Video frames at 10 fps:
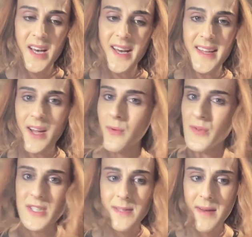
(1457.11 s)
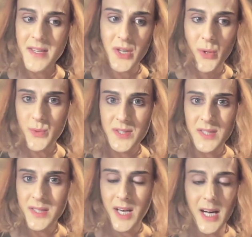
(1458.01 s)
and I wrote this in my
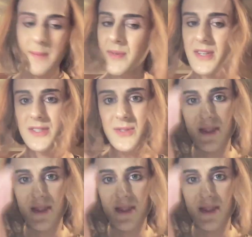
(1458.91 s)
notes a couple years ago.